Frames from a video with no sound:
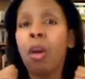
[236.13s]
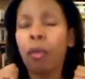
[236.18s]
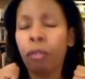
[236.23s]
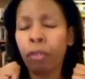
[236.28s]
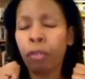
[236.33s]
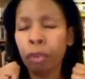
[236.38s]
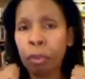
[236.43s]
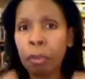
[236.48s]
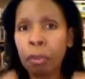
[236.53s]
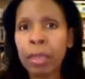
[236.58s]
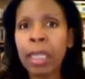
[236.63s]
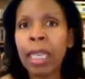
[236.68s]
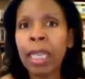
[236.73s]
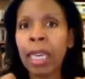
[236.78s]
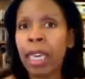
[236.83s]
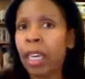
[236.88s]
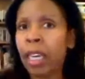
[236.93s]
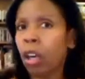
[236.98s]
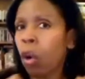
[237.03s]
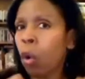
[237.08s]
for me
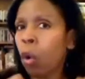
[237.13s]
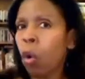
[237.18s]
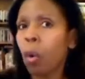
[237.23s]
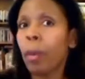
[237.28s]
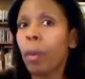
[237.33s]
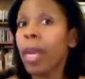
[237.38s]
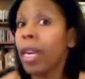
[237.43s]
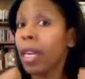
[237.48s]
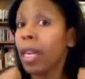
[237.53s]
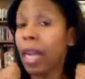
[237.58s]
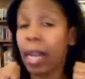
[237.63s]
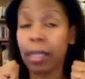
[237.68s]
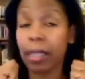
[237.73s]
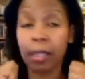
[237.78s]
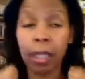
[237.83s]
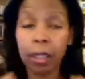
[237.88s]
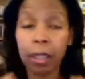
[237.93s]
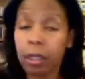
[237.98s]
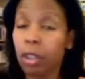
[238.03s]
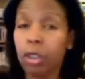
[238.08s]
hit home, and it had
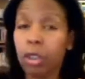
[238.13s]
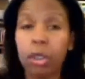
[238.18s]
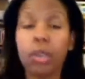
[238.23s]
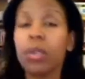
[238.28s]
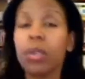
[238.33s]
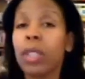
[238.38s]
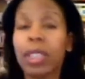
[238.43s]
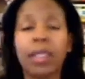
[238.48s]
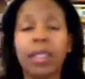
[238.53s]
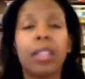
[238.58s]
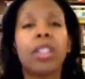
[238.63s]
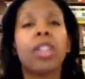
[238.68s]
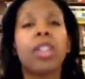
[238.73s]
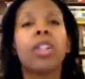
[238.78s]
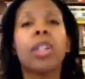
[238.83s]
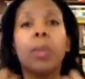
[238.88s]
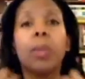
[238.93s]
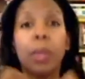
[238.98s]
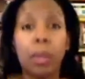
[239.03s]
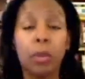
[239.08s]
nothing to do
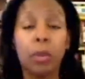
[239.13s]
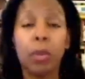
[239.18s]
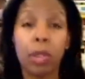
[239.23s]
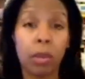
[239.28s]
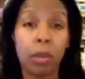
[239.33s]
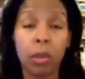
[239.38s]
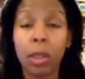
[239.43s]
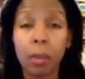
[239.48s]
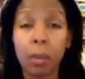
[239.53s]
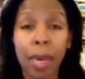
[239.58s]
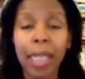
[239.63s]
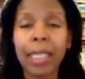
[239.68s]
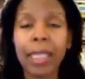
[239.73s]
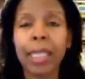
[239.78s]
necessarily with in my